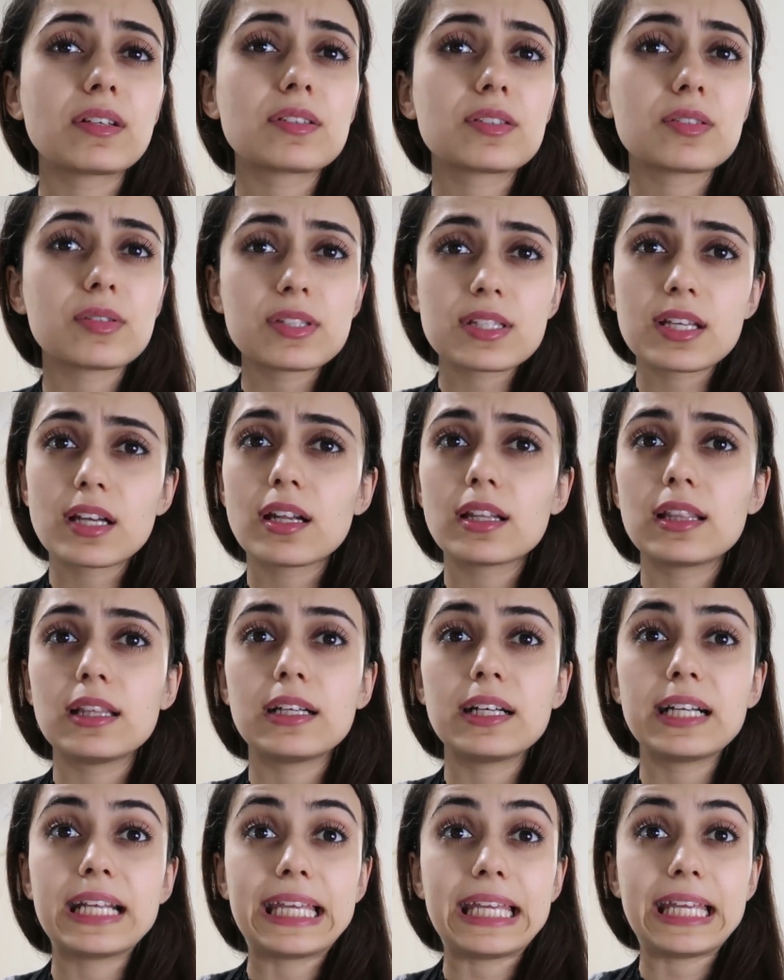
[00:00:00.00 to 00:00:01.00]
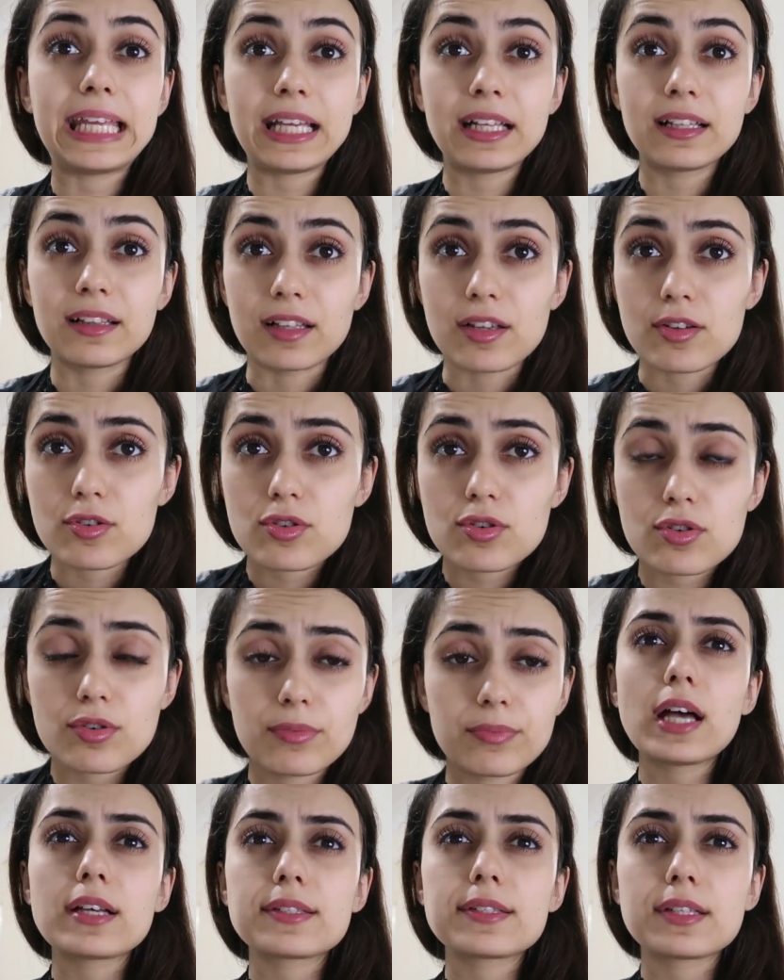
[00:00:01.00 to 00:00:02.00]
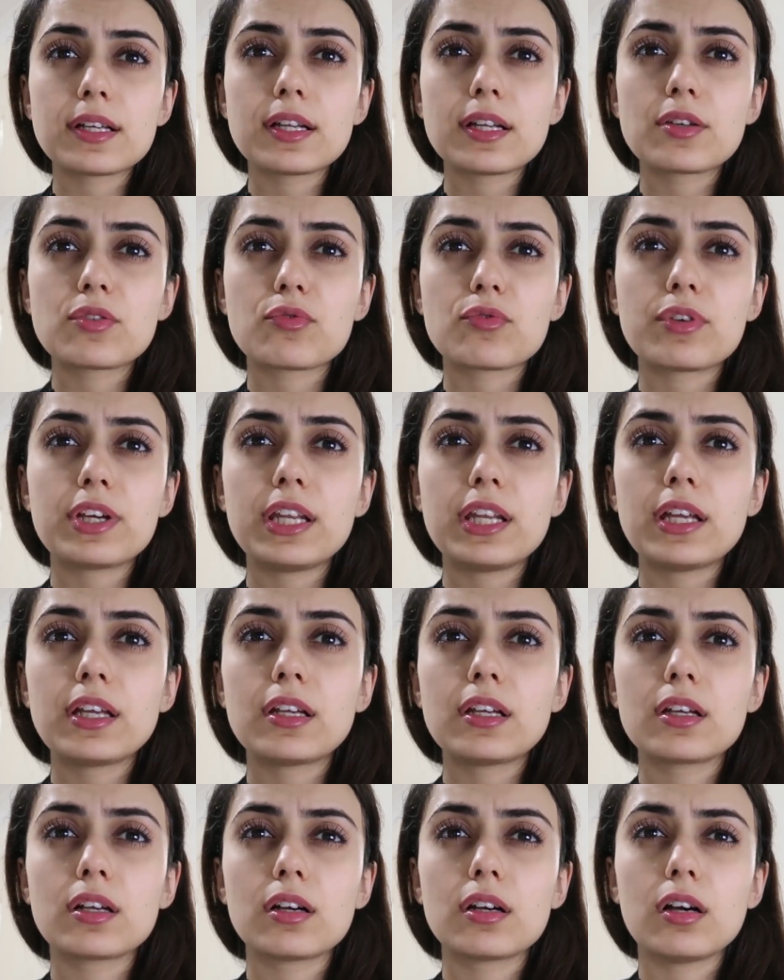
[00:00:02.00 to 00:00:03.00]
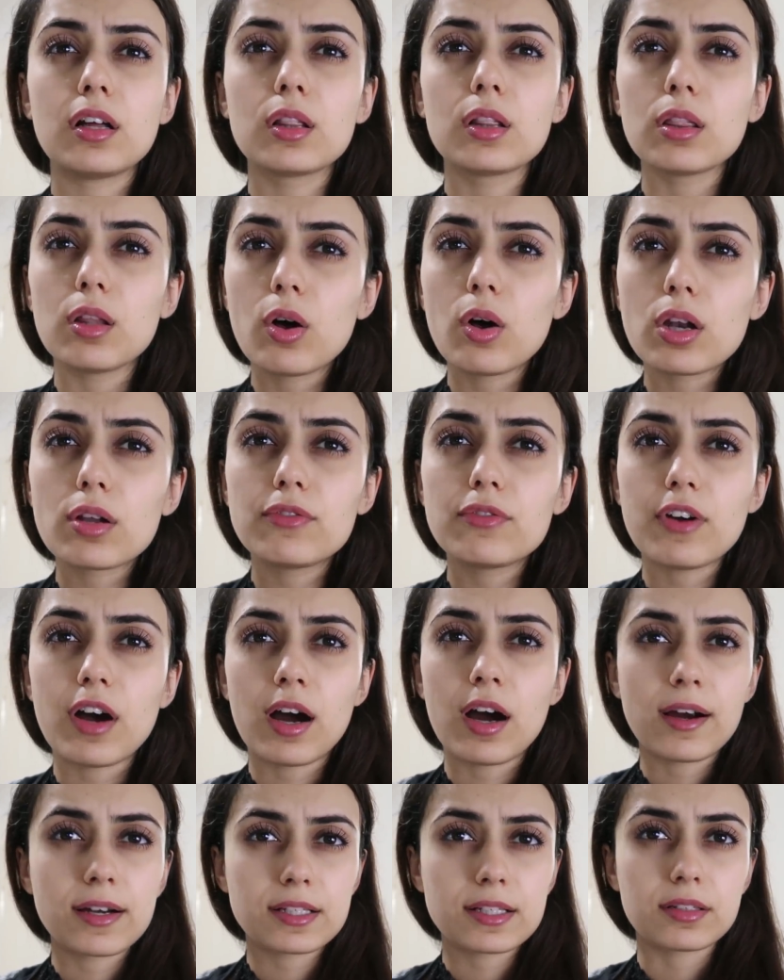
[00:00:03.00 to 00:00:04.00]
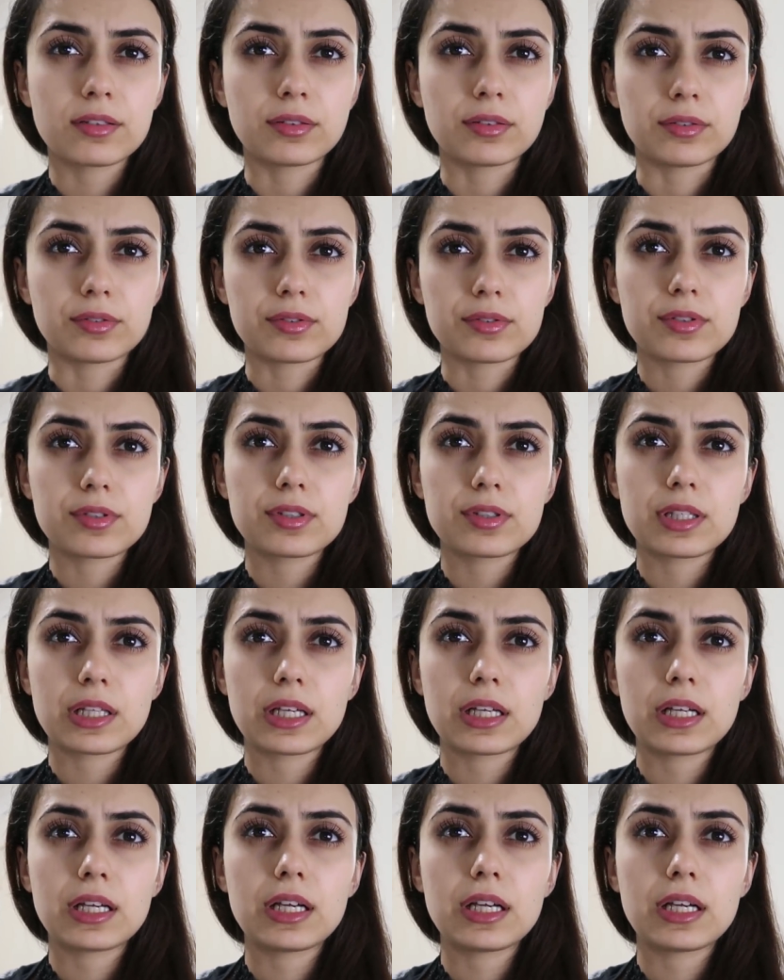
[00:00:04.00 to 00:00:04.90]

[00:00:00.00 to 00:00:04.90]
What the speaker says: So I started learning English. I started reading a lot of articles,